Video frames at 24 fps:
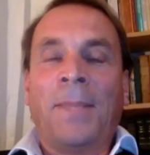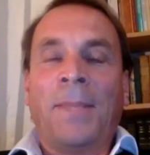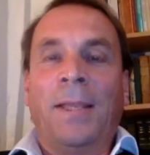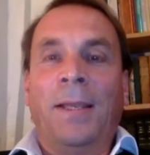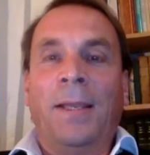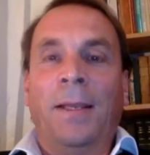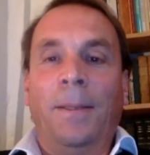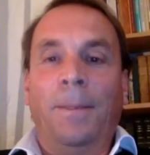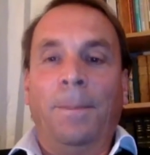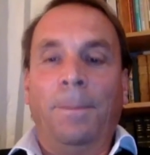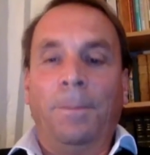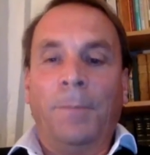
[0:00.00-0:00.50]

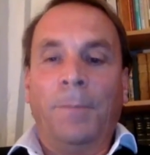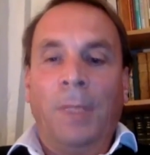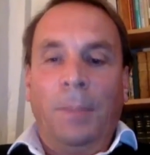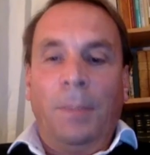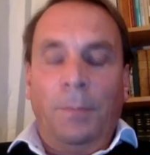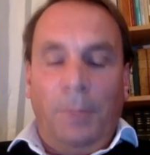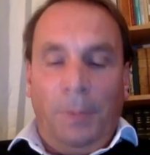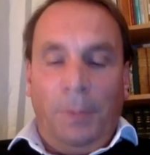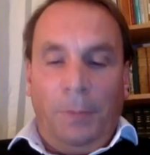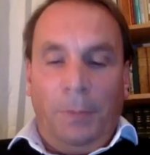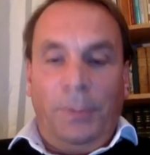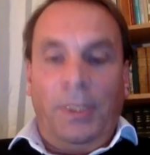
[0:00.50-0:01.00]
Um,
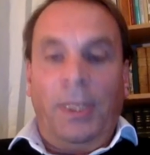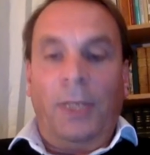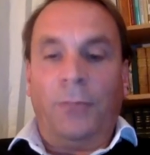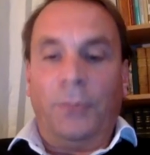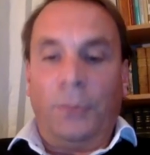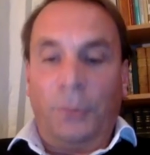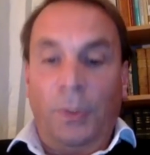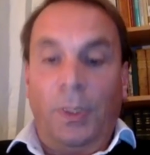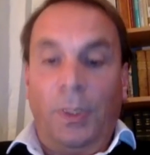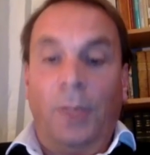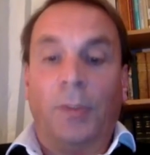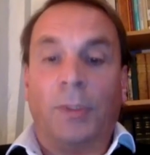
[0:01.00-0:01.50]
uh, we have
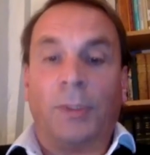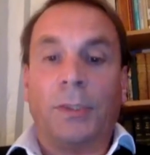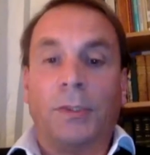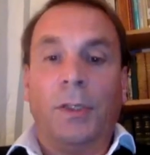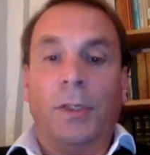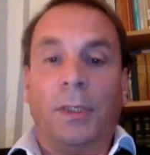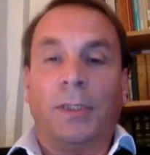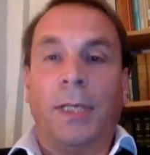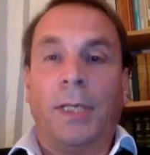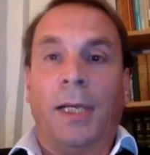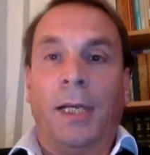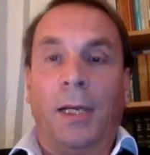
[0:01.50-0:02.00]
two hour
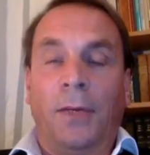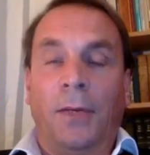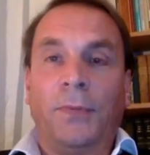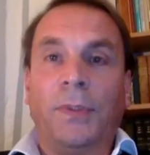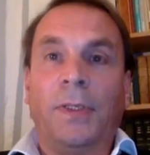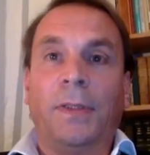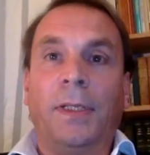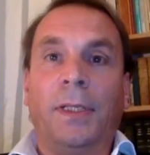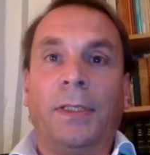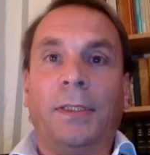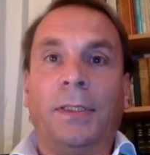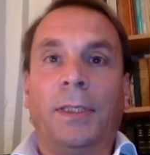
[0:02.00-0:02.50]
slot.
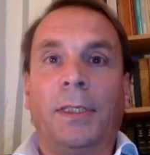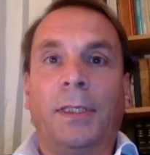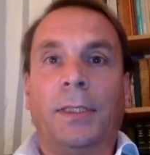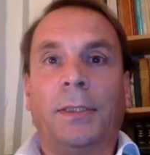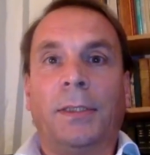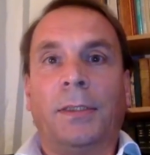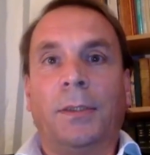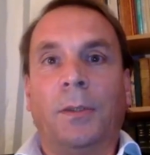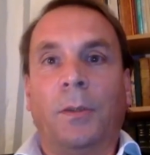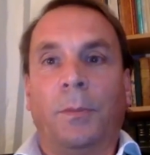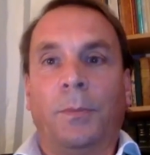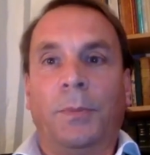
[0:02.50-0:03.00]
After that, there
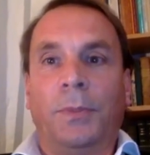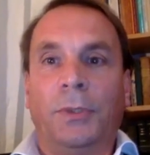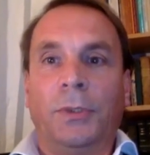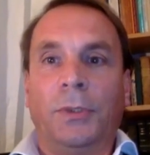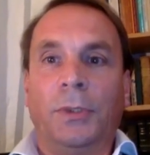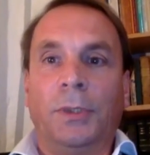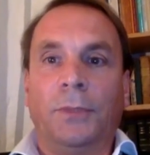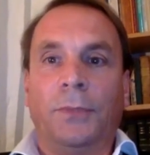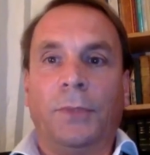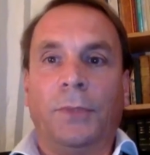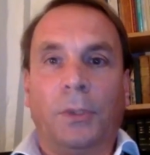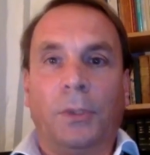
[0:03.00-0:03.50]
is the
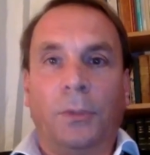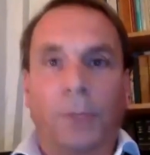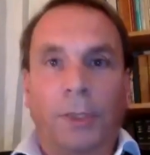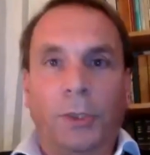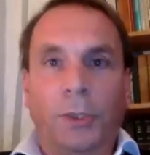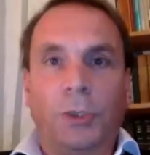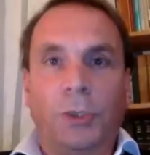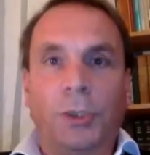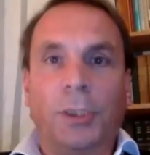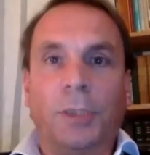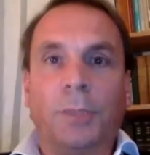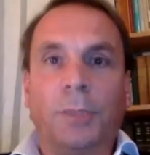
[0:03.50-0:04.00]
opportunity for
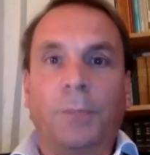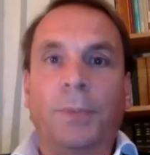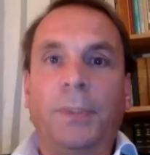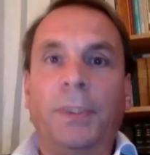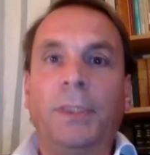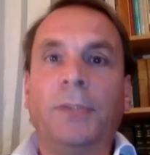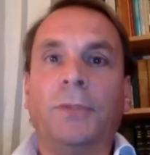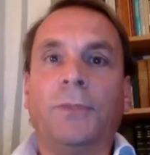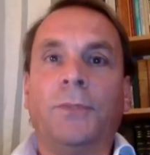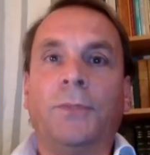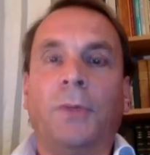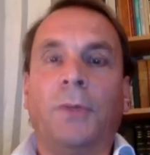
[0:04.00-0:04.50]
questions.
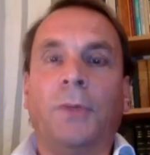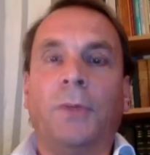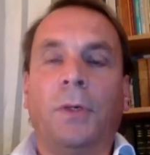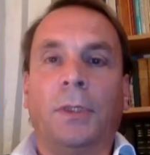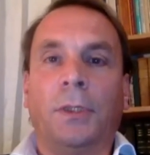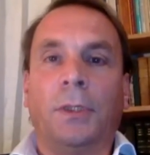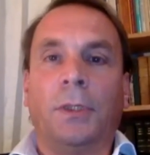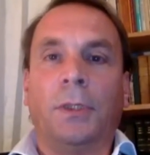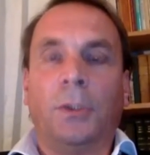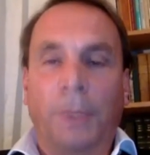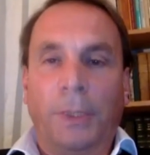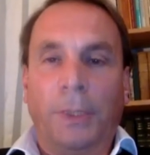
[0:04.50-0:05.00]
Please,
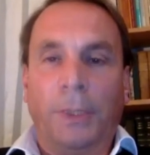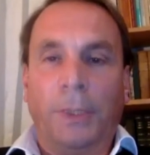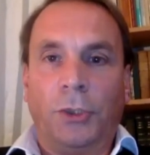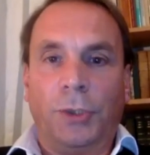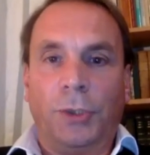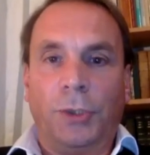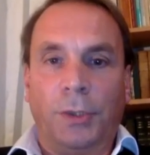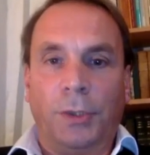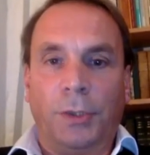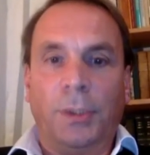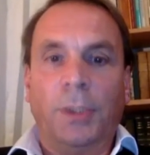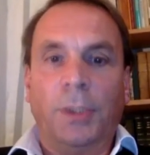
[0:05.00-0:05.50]
for
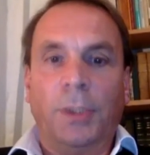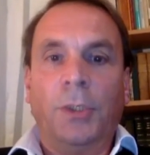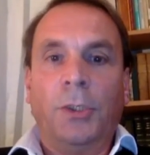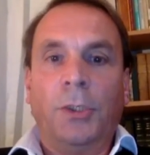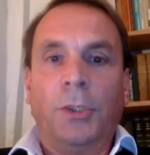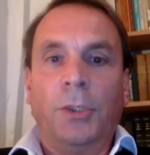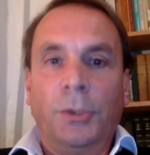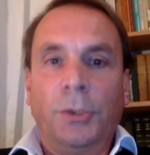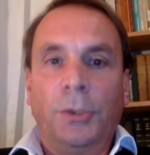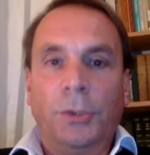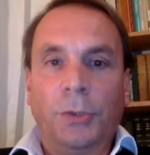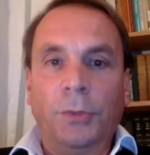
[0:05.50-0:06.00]
questions,
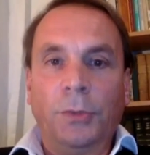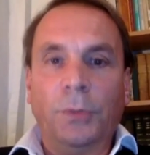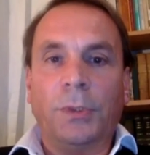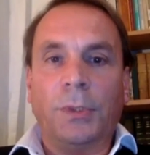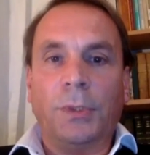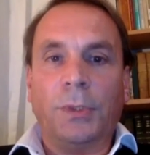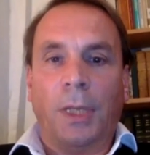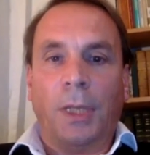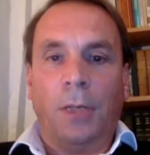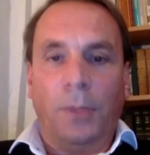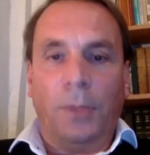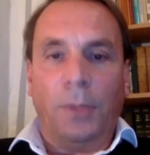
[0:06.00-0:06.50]

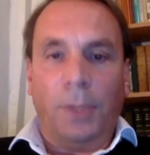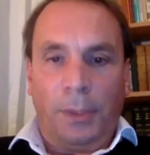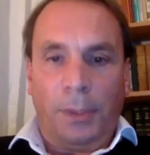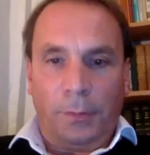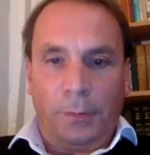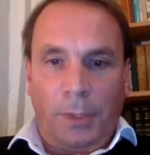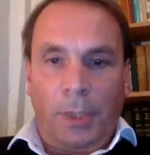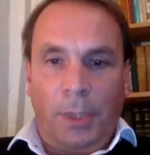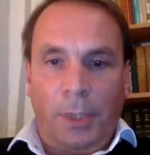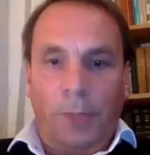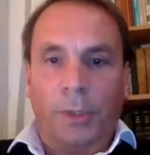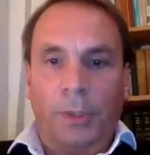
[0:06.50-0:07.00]
use
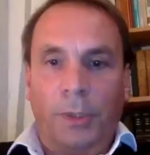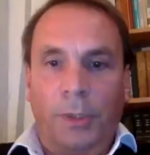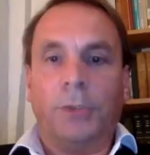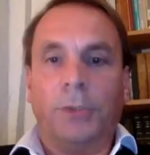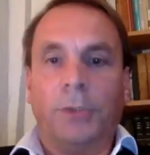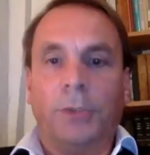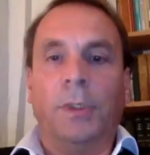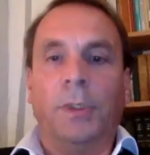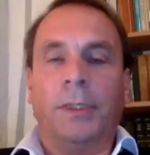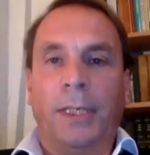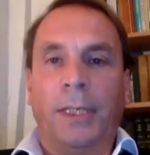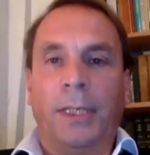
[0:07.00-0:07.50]
our, our
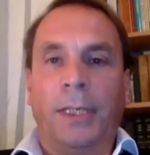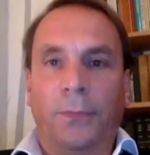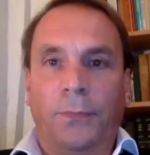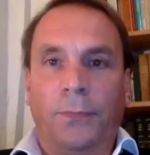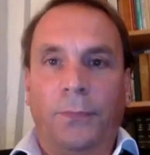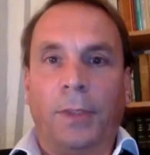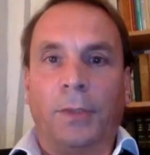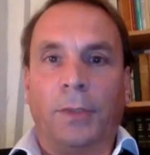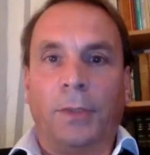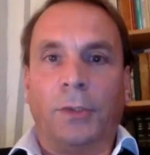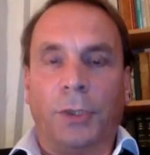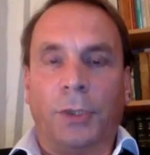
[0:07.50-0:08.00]
Q&A
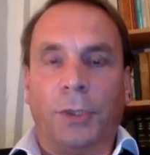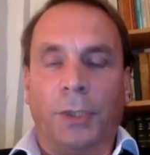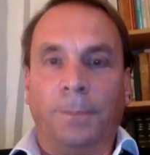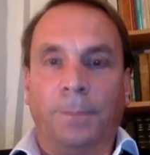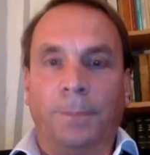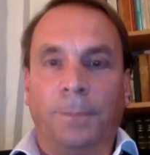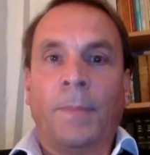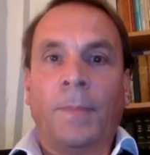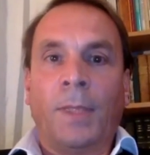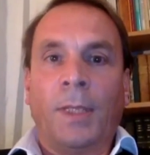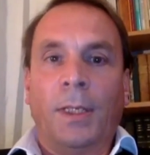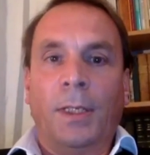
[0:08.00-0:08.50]

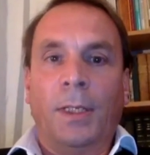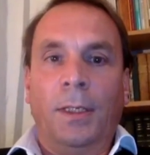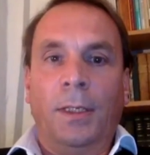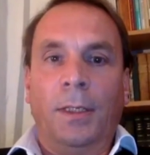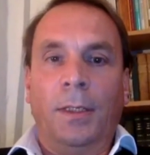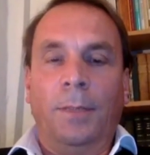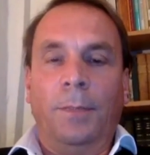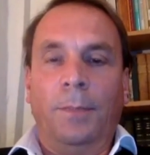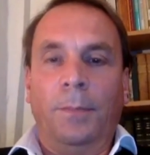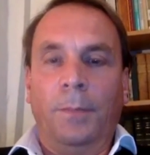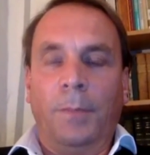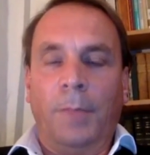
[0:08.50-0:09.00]
function.
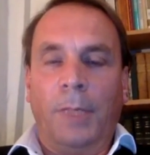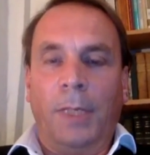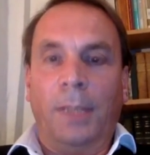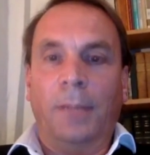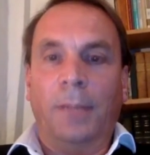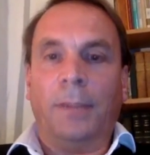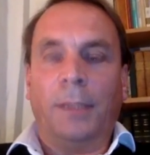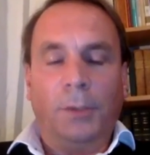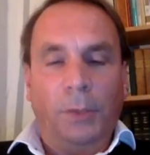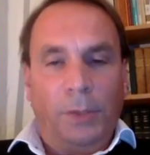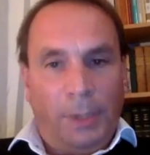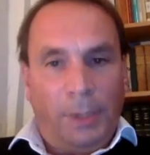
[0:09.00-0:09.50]
Um,
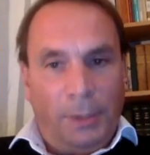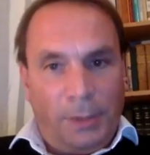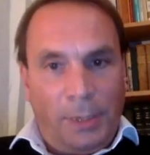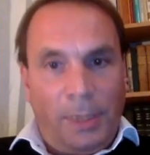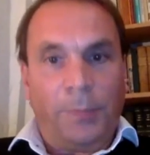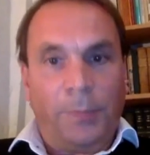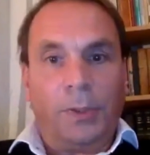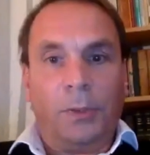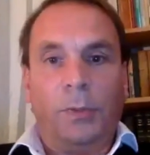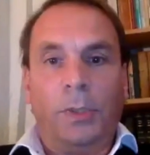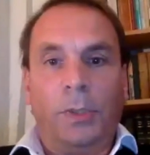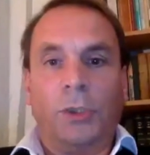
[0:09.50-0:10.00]
and then you can
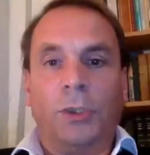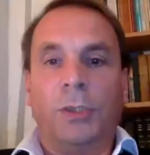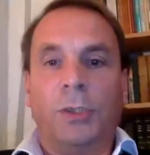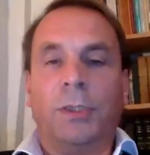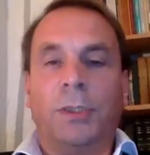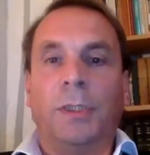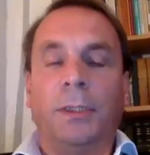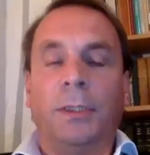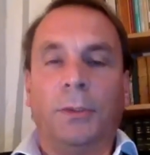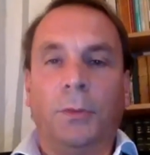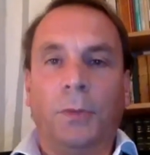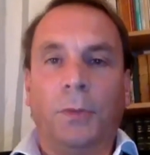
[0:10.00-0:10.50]
type the
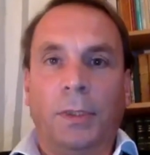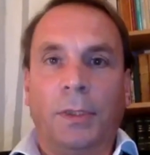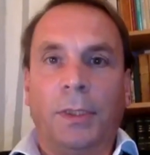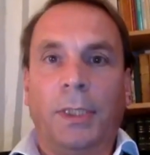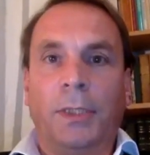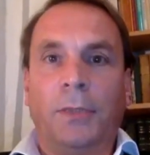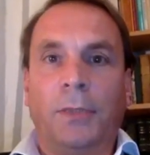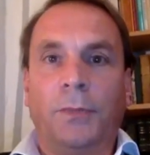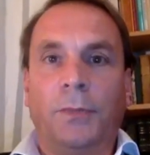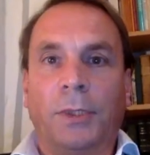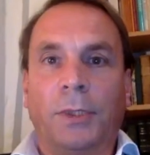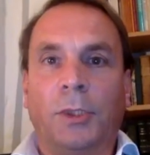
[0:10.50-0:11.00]
questions in the
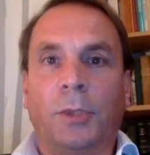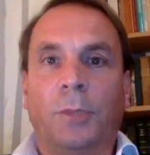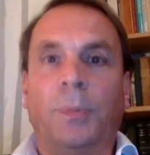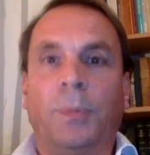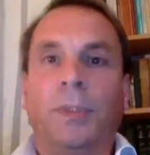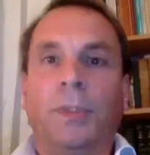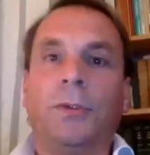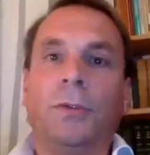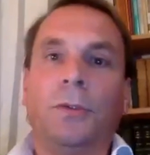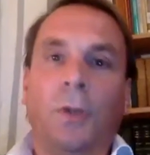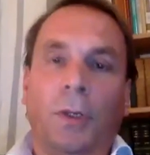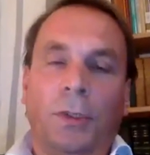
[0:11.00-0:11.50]
Q&A function.
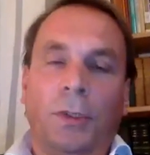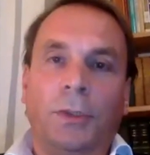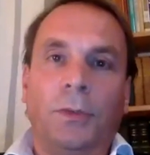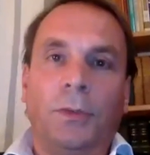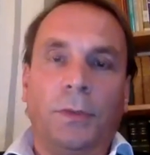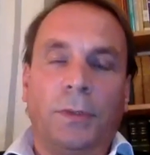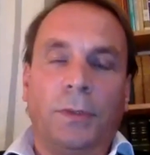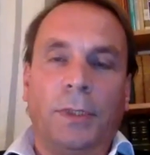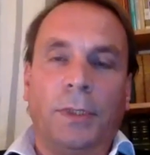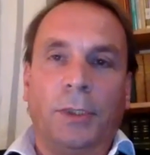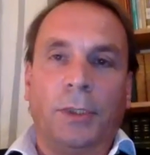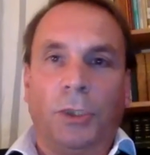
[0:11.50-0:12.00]
Please do not
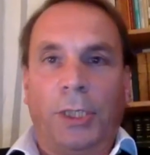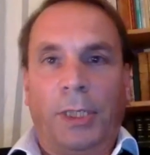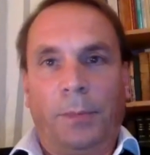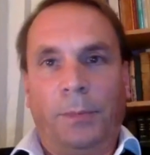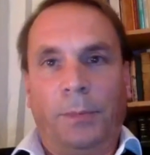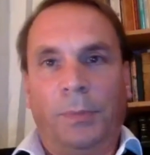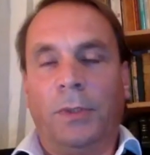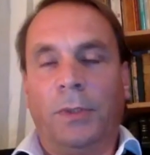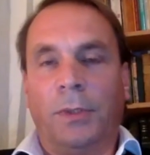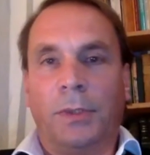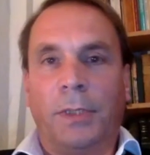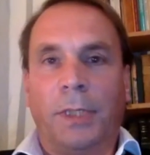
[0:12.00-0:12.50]
use the chat
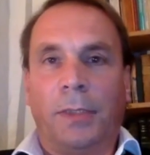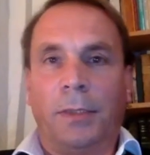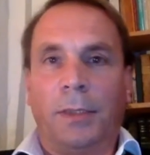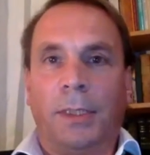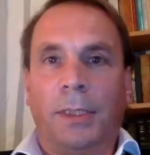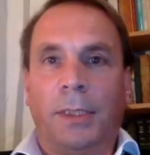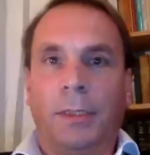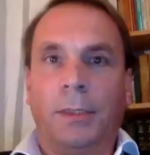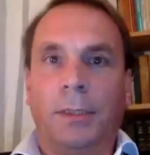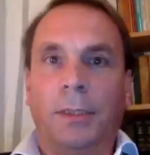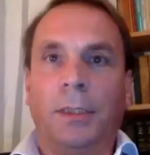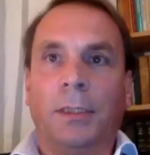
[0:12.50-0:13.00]
because that
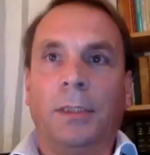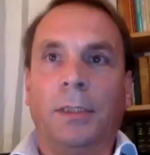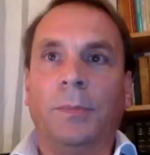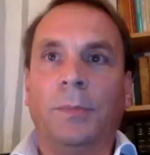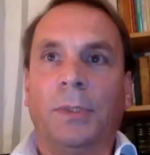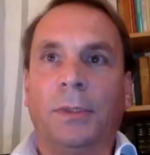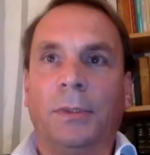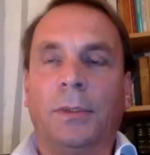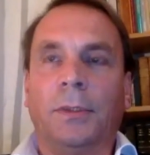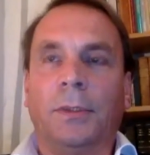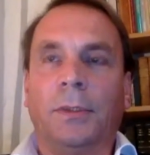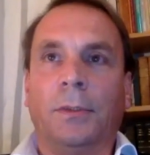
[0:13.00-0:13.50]
gets a little
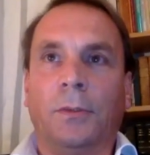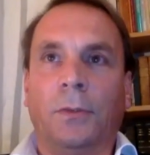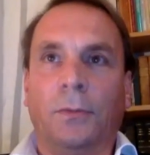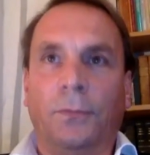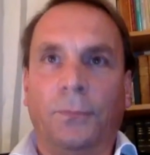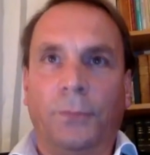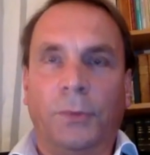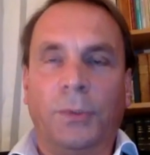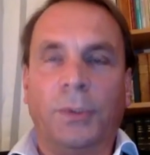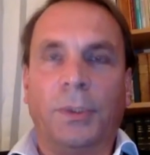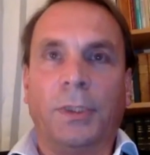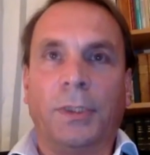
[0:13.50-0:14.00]
bit
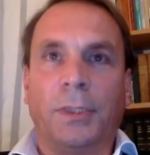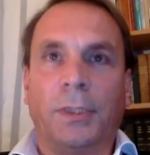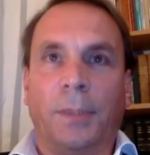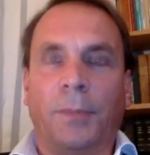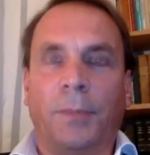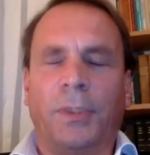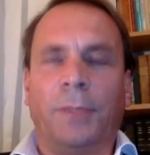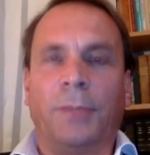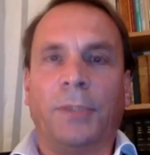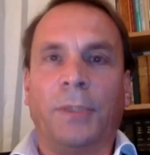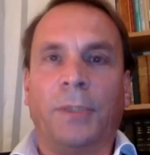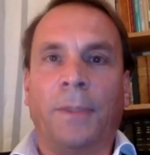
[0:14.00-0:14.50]
confusing
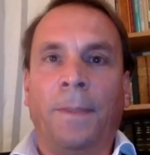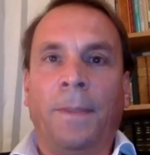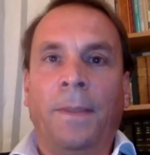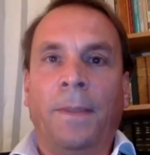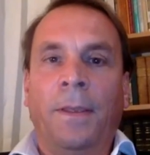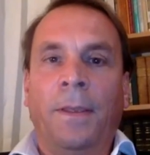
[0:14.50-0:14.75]
sometimes.